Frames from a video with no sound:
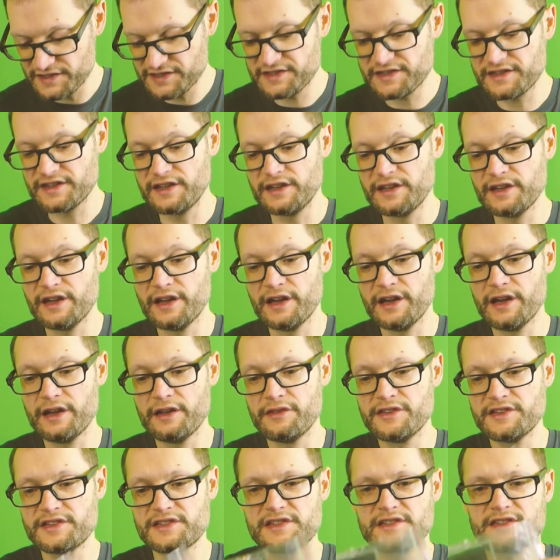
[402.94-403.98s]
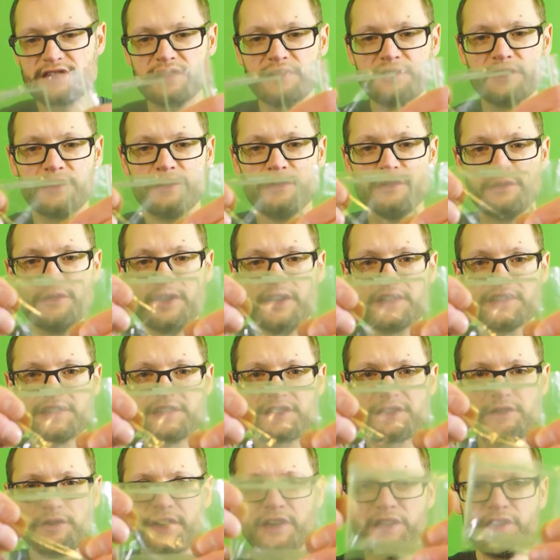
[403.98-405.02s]
is the little
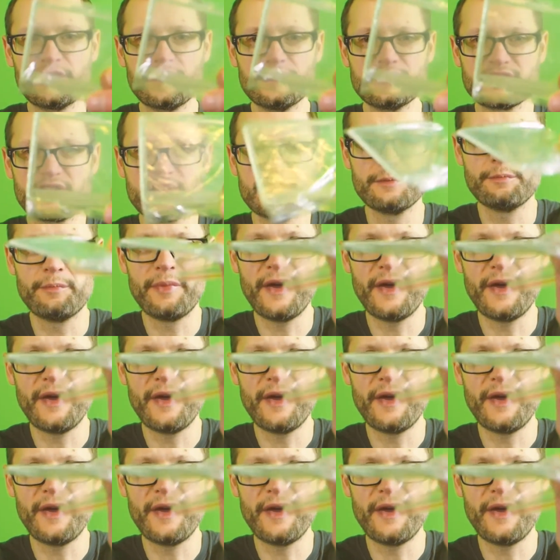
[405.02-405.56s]
screen that goes on the